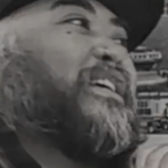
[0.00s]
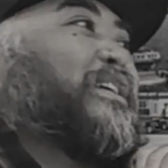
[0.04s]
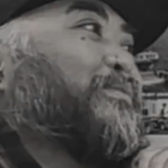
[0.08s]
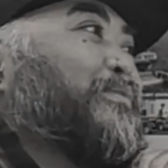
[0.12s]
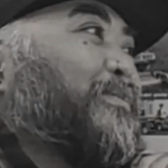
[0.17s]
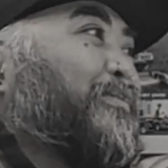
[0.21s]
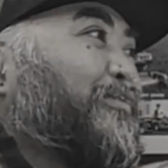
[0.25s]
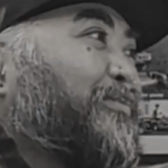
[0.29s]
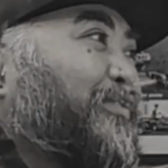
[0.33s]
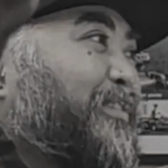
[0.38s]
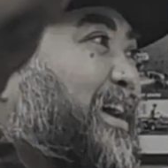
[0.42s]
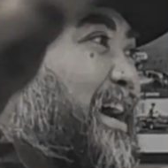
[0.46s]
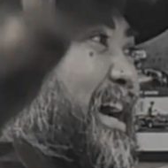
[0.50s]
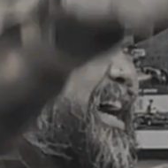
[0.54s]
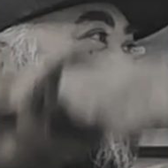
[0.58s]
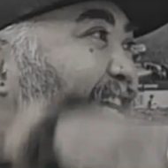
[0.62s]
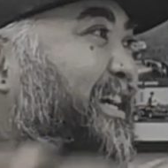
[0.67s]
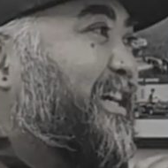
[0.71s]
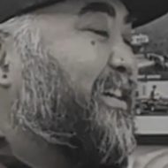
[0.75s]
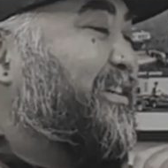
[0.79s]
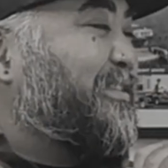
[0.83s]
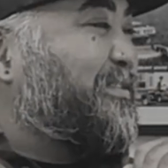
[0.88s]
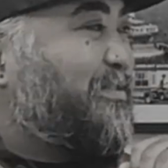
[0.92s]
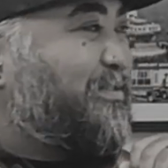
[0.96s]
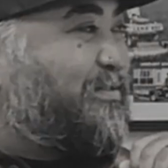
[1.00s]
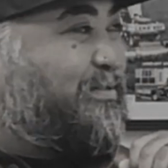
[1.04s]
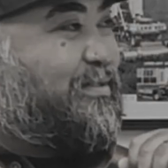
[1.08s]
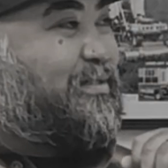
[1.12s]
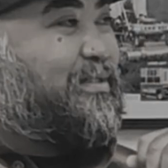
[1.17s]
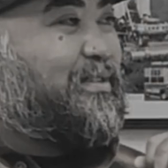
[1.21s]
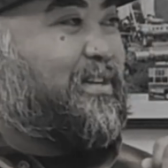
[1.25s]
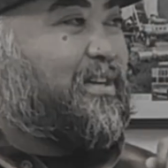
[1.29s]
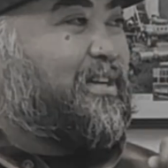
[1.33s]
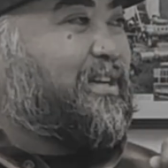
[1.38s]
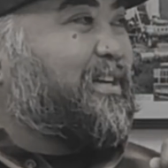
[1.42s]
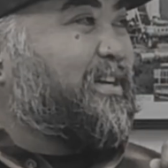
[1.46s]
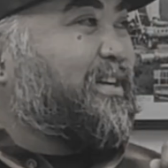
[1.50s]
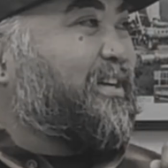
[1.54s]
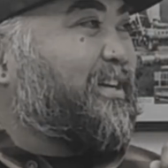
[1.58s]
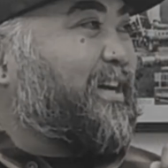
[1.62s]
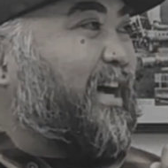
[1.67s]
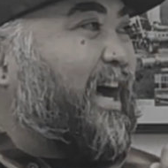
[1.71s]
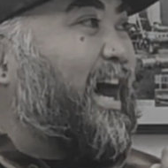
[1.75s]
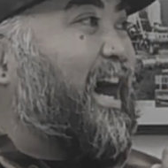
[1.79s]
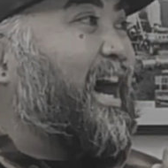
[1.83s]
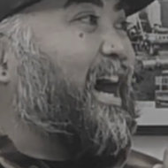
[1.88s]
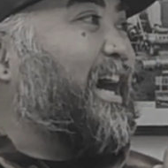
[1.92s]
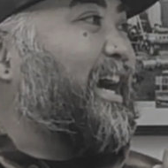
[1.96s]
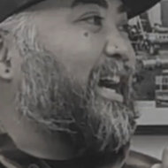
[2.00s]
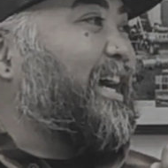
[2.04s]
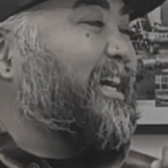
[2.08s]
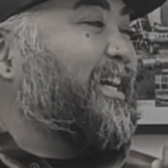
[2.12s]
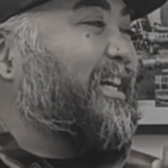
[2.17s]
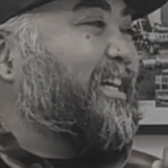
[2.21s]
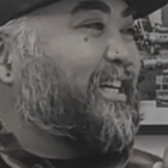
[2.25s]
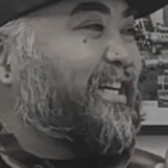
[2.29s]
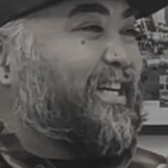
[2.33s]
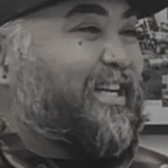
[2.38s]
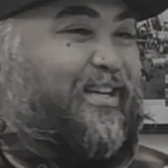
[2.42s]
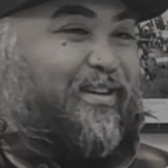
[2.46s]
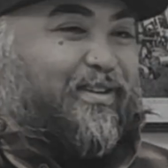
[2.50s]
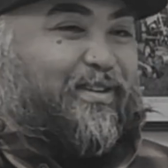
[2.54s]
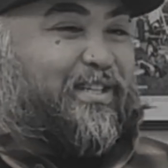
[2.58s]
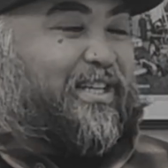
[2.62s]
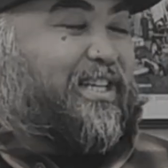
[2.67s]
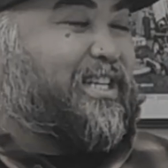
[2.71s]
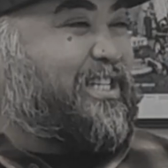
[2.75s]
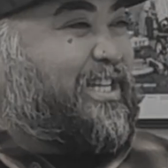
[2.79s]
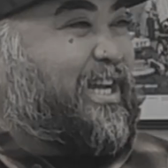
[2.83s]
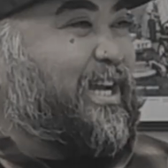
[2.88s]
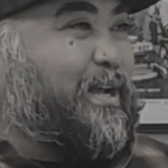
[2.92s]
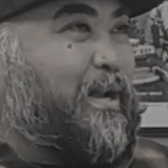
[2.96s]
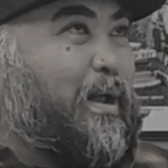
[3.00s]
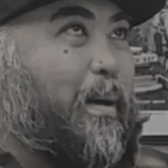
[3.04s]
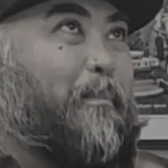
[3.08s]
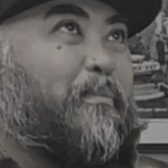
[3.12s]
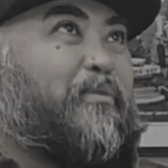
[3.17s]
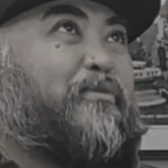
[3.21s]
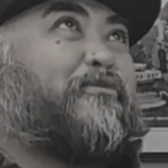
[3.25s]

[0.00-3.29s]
things were flying high. He was just shaking up,